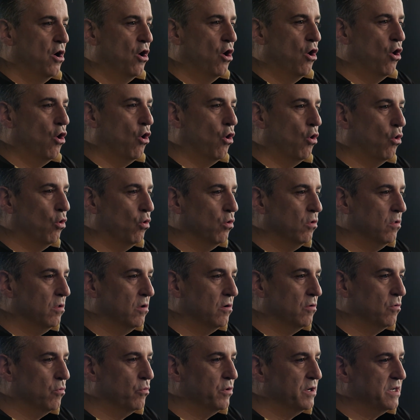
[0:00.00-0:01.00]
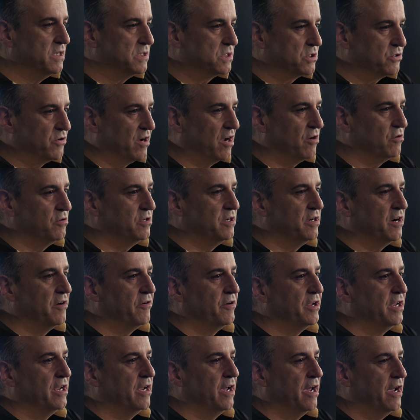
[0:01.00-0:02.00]
all with
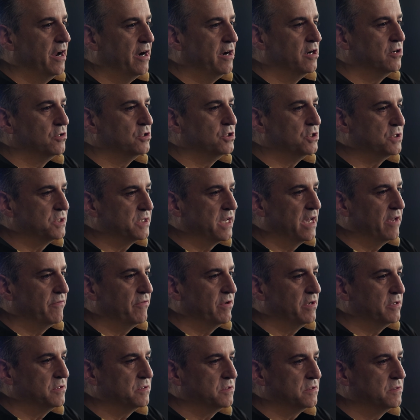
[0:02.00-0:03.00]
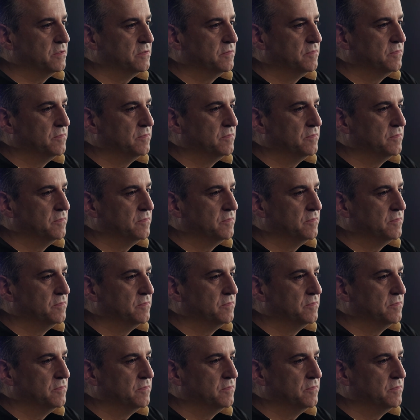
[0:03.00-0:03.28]
extraordinary energy savings.